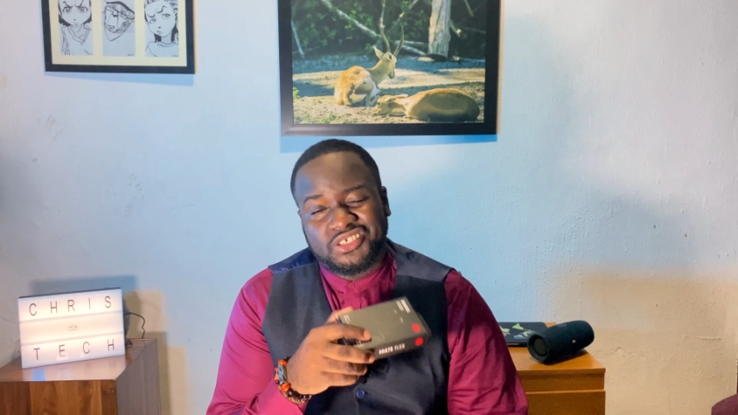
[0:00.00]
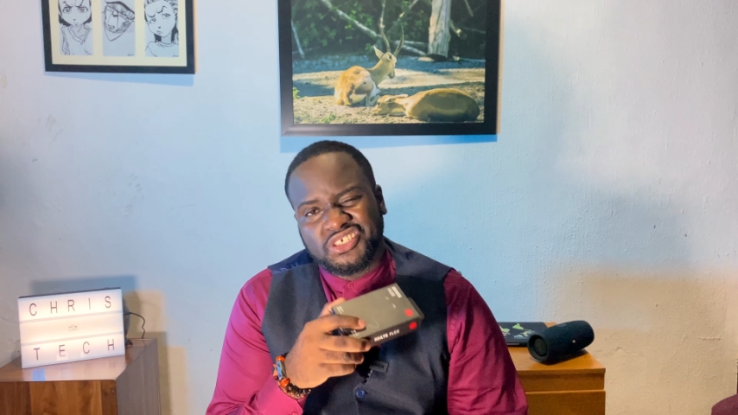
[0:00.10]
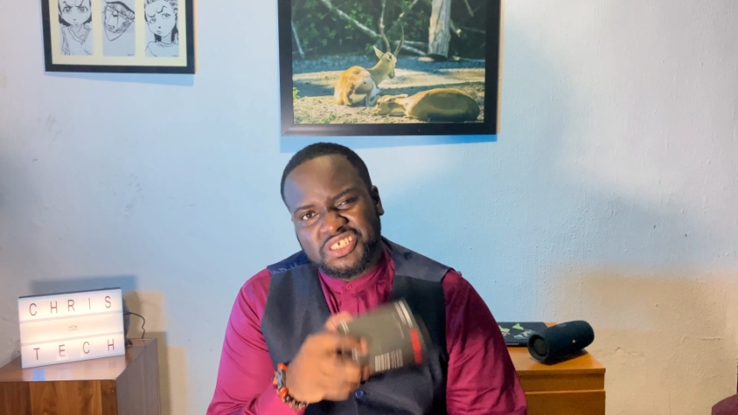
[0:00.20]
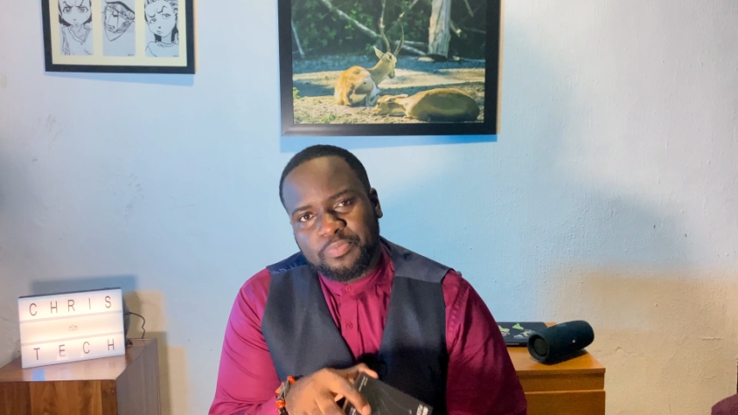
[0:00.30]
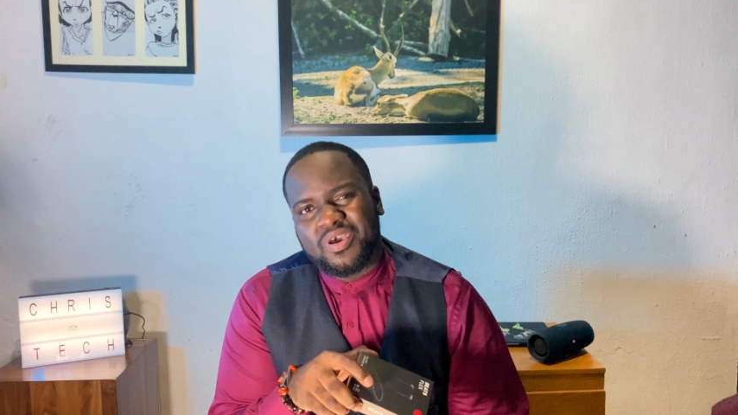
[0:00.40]

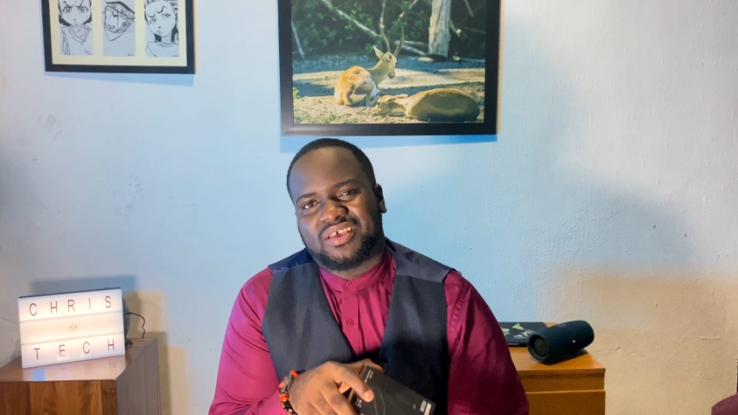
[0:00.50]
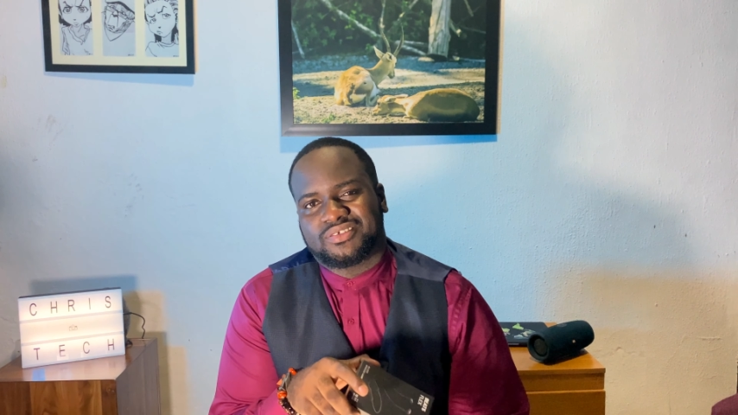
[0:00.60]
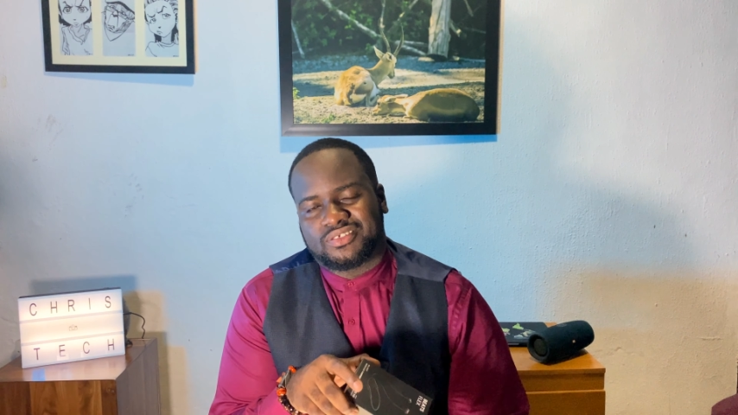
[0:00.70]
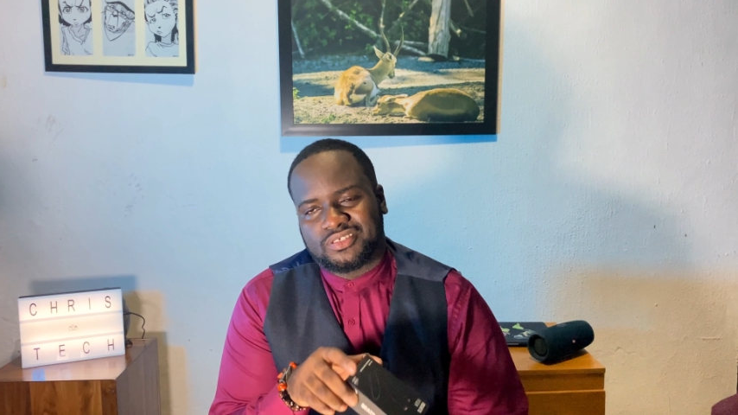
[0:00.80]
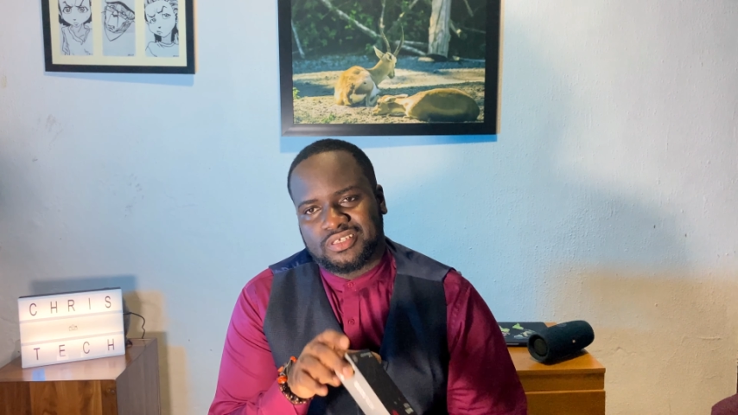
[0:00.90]

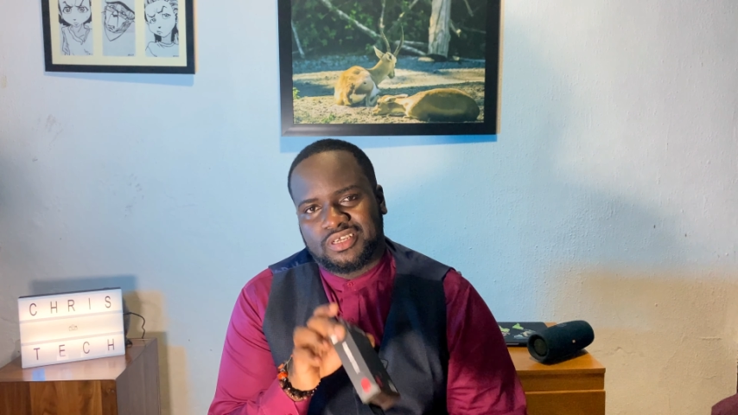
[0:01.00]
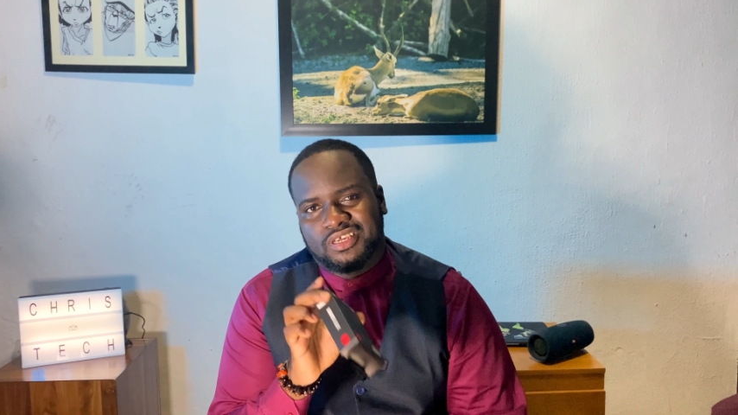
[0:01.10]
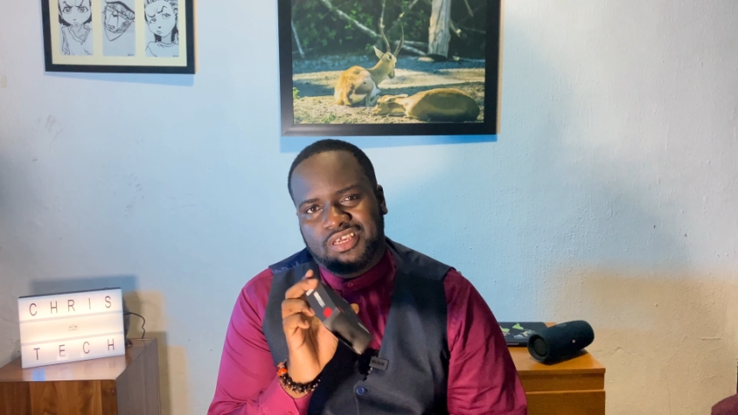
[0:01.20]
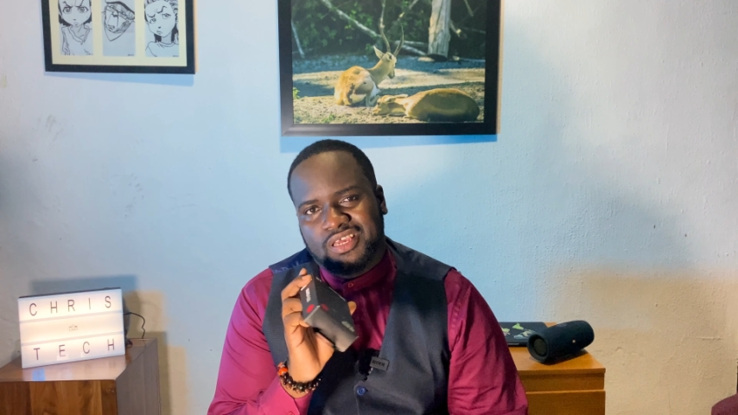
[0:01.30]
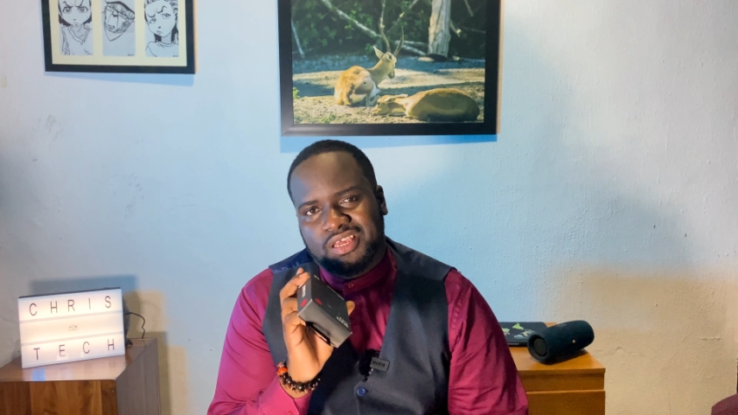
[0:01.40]
cheapest
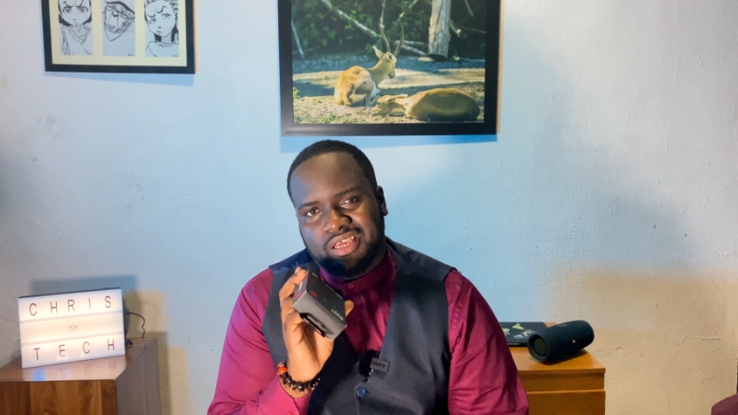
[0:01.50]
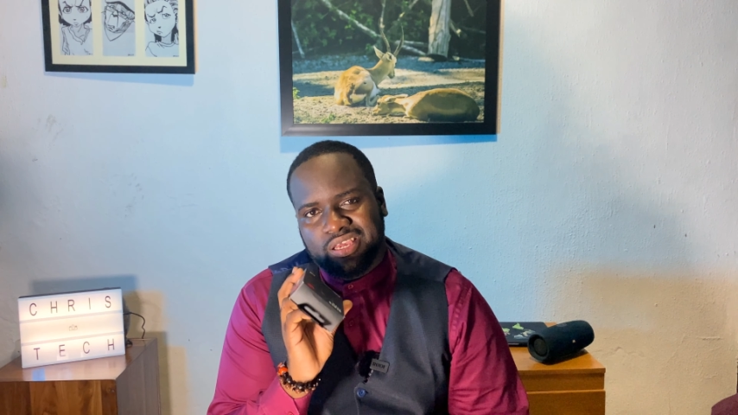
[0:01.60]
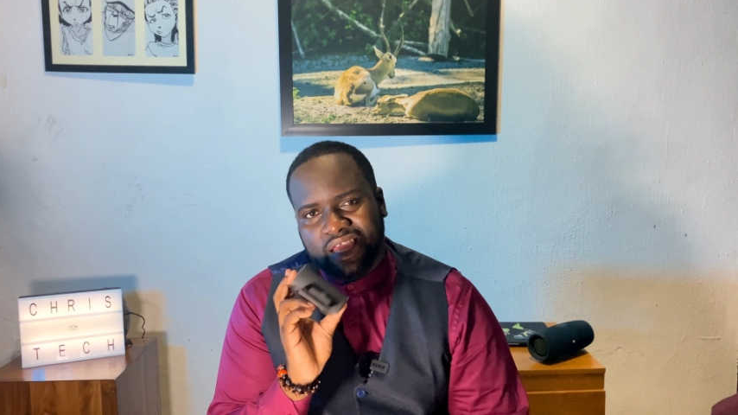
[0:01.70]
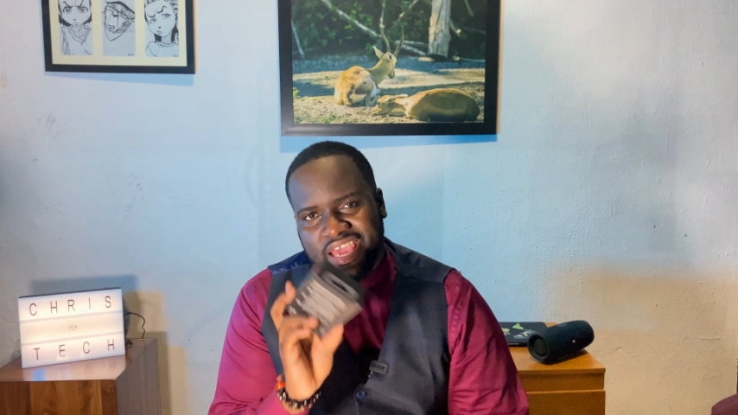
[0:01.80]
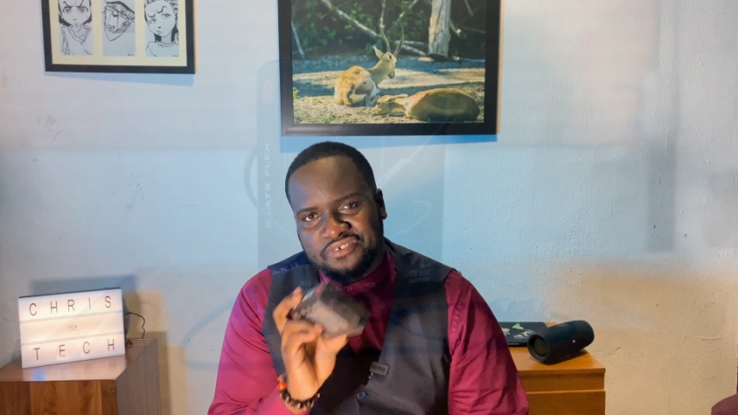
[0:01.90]

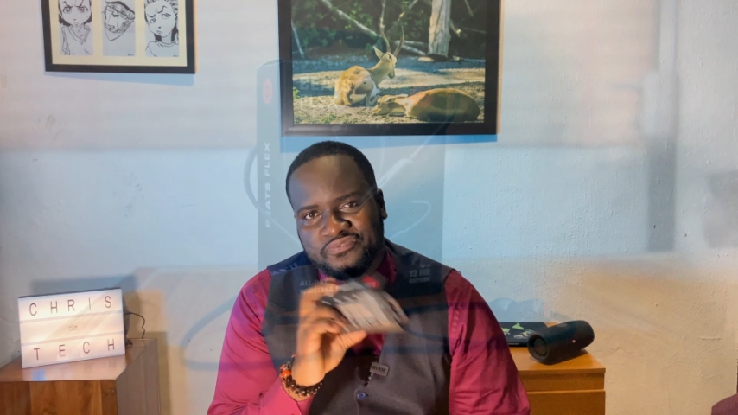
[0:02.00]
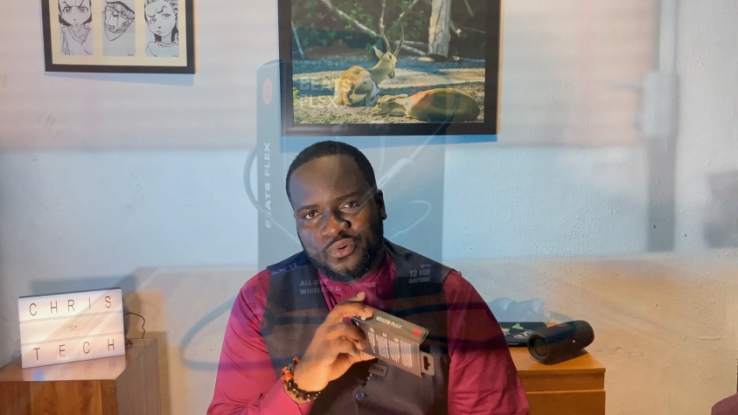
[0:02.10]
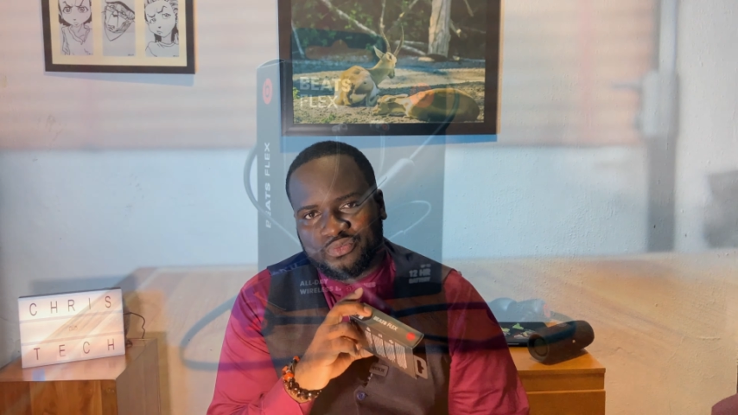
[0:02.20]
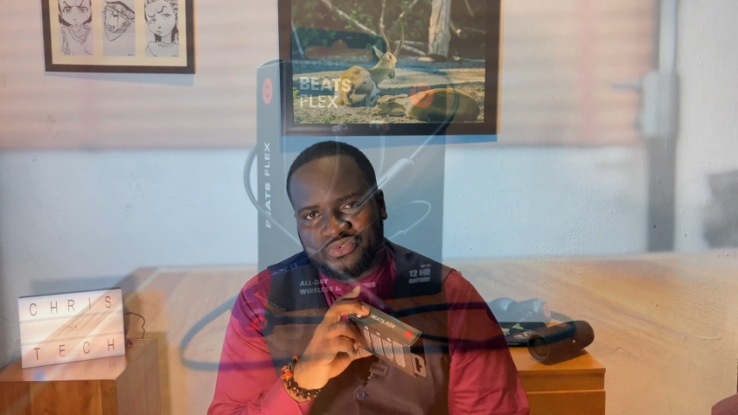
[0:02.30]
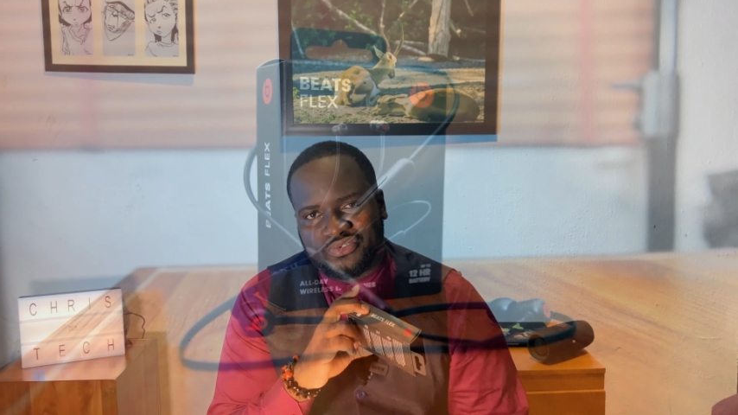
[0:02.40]

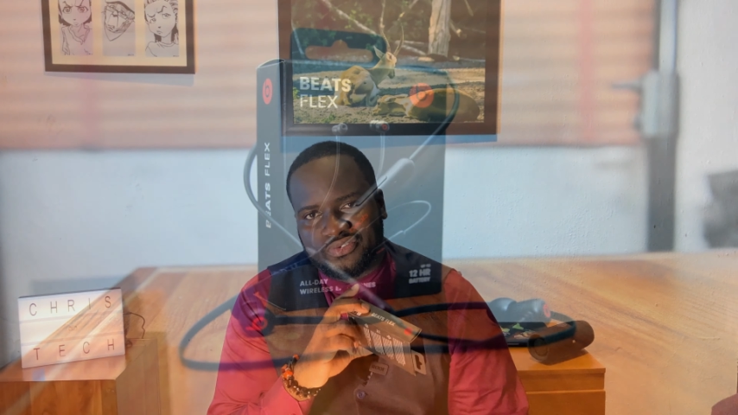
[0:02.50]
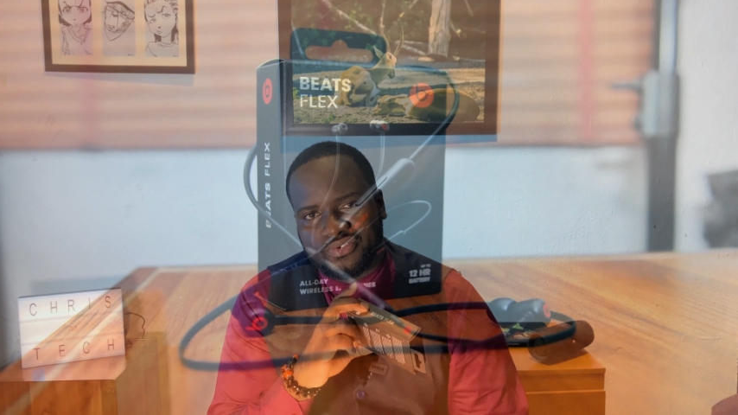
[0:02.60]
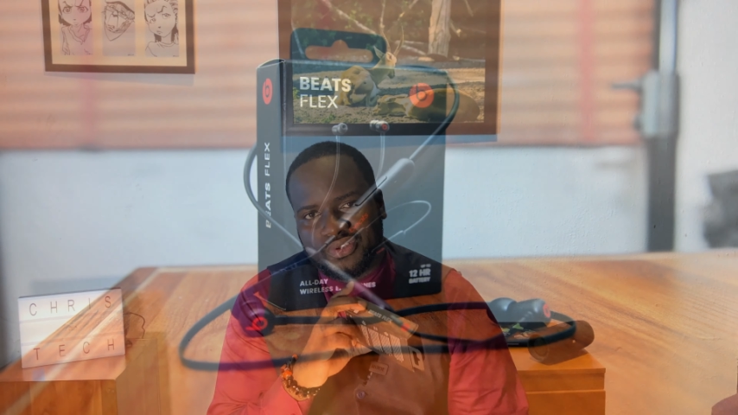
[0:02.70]
headphones,